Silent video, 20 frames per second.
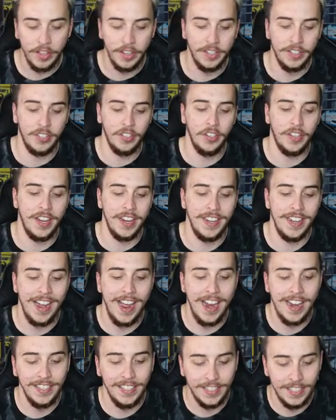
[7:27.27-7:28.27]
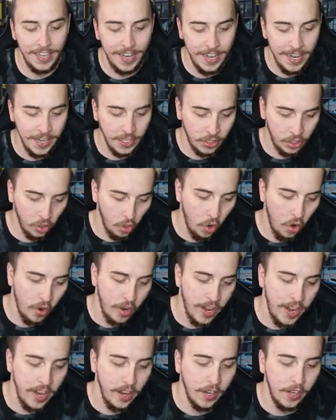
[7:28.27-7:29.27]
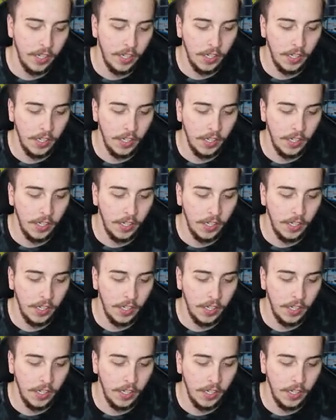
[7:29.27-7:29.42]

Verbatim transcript: It is looking nice in its glory.